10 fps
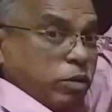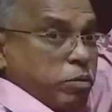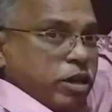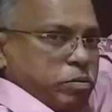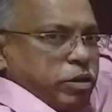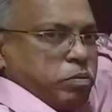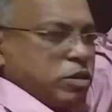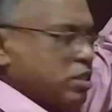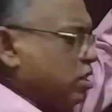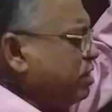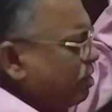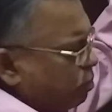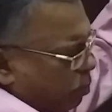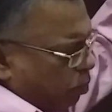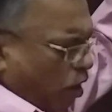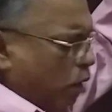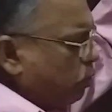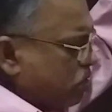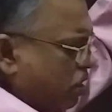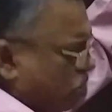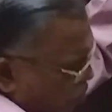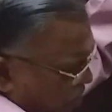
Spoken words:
one more purpose. Even for problems also